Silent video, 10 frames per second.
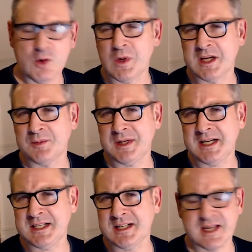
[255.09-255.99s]

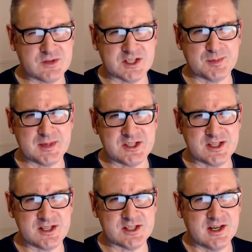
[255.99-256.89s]
Wikipedia gives that
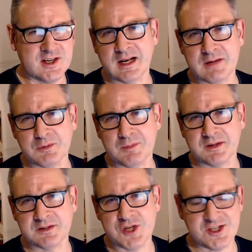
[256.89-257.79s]
species an
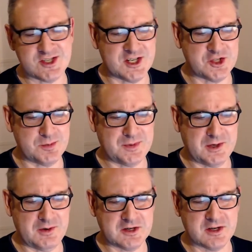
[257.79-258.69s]
11-month gestation
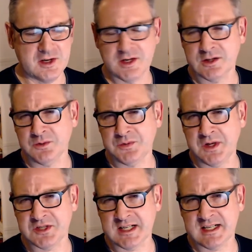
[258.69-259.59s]
period,
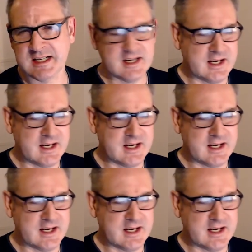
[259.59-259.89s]
confusingly.